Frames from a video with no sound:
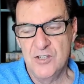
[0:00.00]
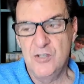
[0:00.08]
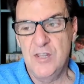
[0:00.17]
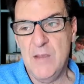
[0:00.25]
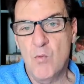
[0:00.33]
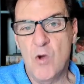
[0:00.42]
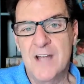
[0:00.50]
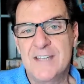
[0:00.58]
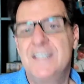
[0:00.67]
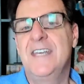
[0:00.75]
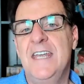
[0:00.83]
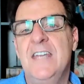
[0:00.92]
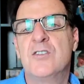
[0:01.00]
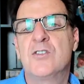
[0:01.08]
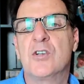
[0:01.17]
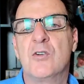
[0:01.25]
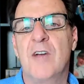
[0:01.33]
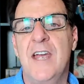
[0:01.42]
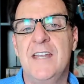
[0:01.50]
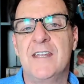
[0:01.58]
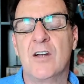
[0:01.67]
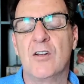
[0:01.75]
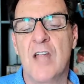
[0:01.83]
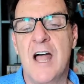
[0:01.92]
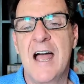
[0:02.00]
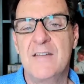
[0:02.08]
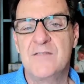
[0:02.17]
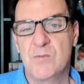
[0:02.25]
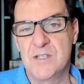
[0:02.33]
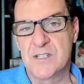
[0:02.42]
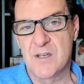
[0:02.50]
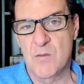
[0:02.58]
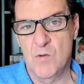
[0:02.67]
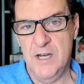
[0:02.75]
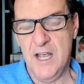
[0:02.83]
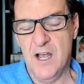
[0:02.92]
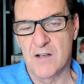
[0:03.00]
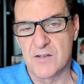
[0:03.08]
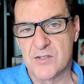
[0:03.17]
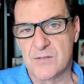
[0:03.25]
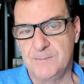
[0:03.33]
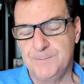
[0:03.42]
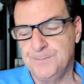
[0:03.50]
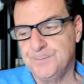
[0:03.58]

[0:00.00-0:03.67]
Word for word: Do they want to integrate their lives with someone else?